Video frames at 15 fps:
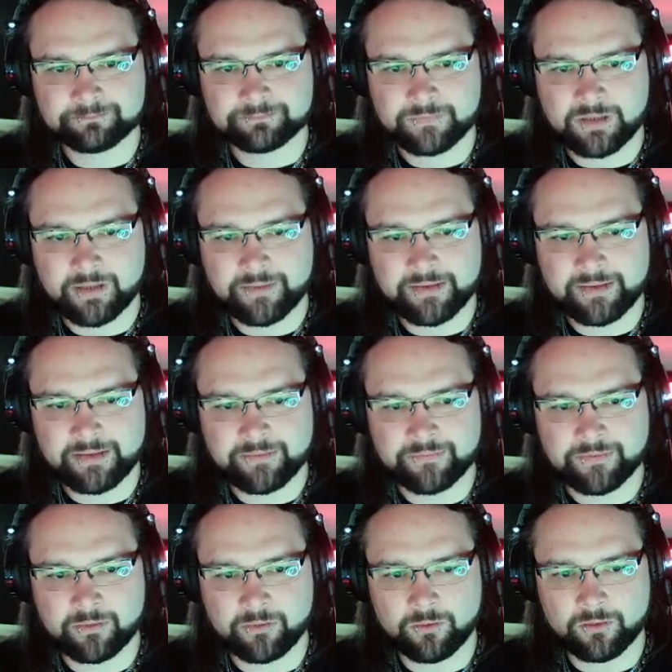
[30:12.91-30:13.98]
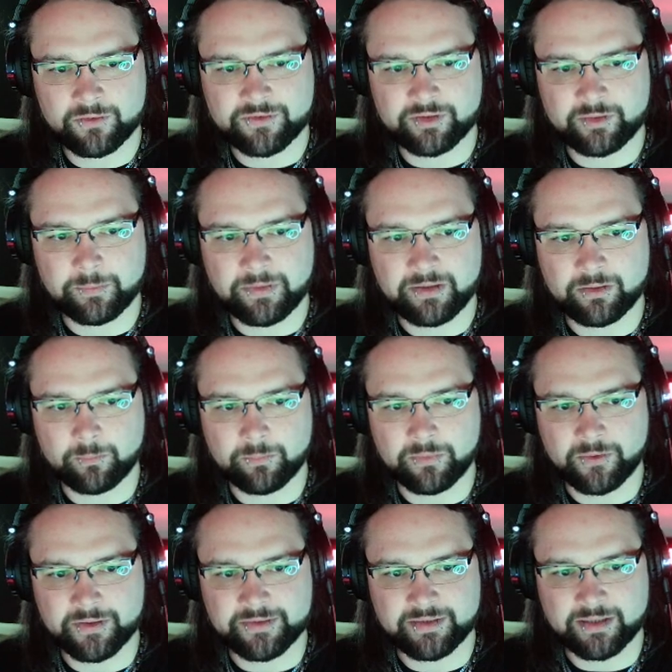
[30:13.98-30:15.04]
I think if the haulers had been on
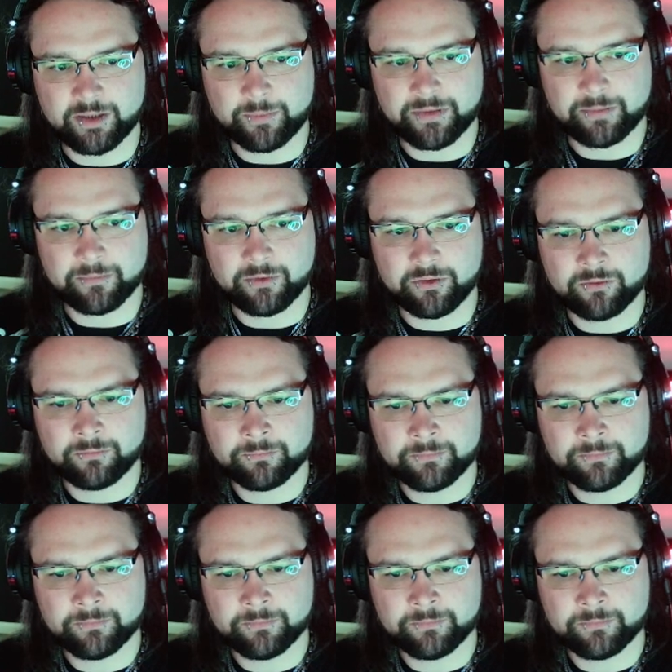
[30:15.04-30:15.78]
point a little bit more,